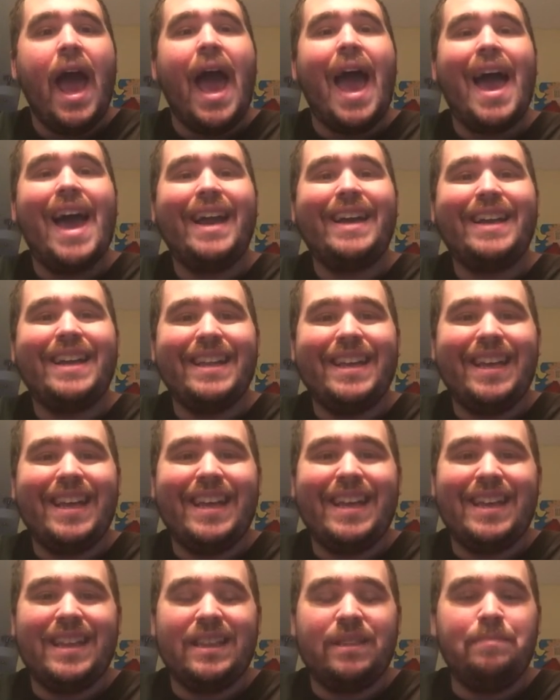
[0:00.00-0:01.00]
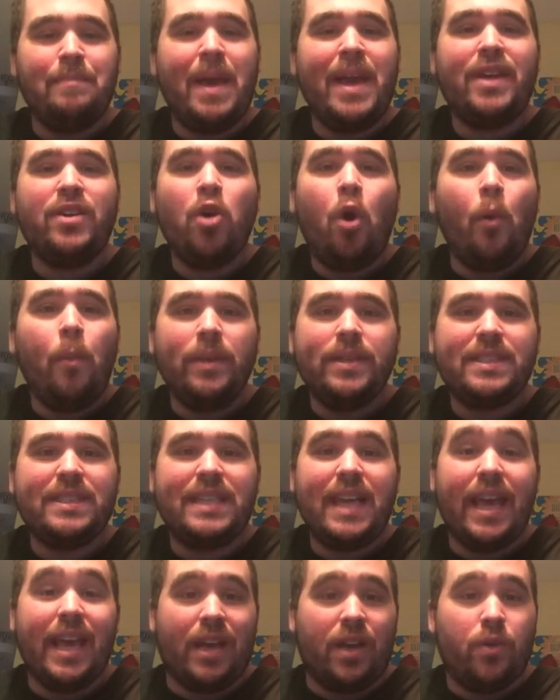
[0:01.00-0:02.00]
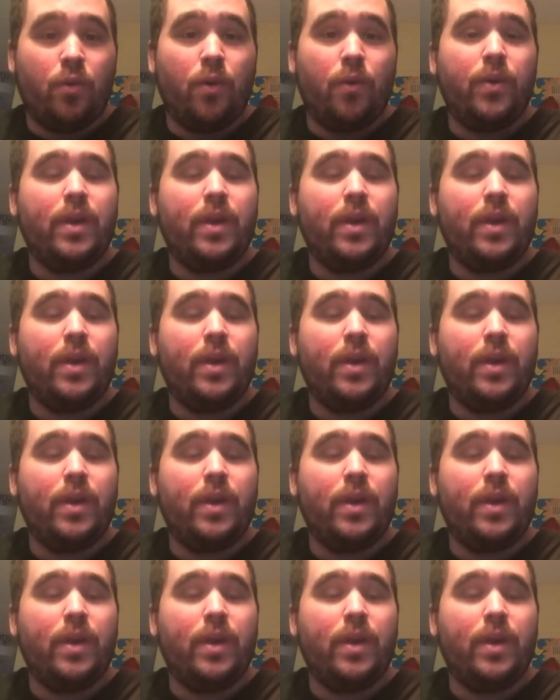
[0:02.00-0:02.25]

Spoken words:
And make no mistake,